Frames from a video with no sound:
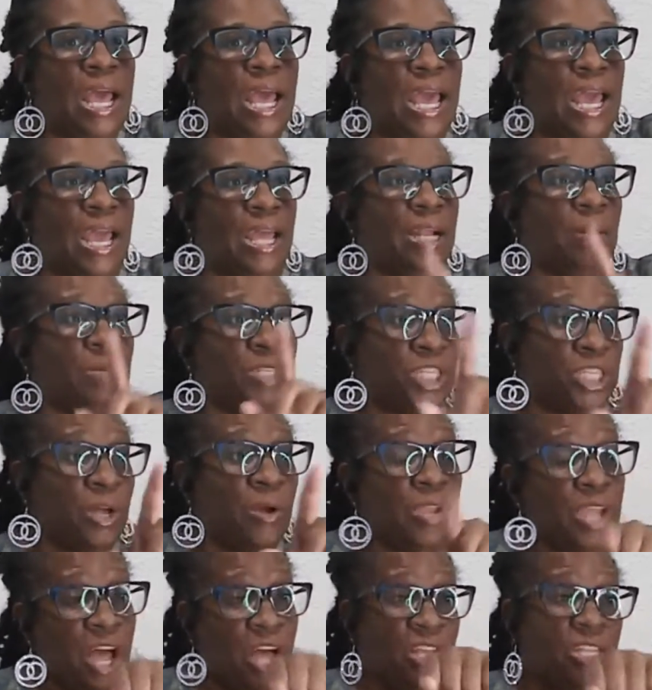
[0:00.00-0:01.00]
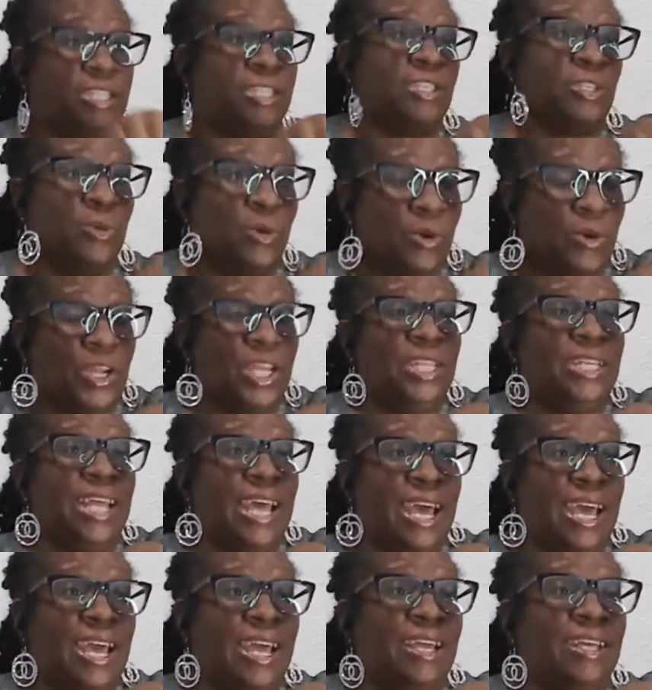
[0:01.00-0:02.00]
And I'm gonna show y'all this story
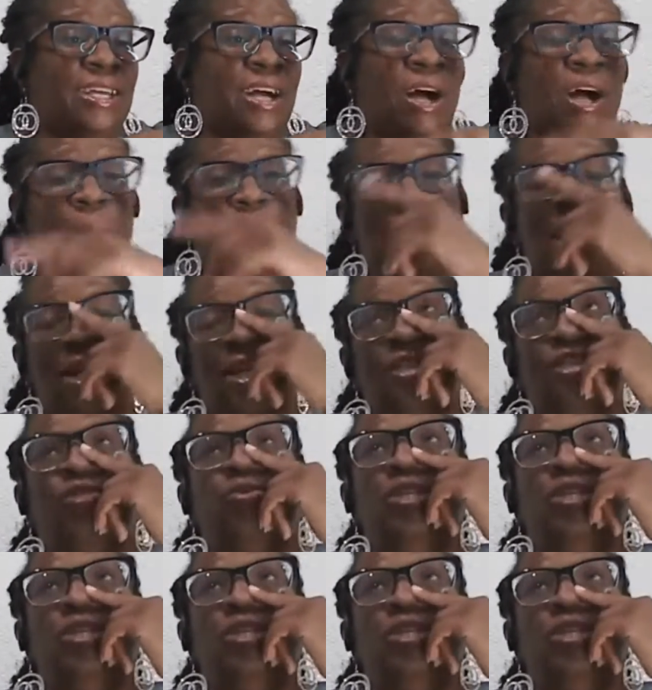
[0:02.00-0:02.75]
that back in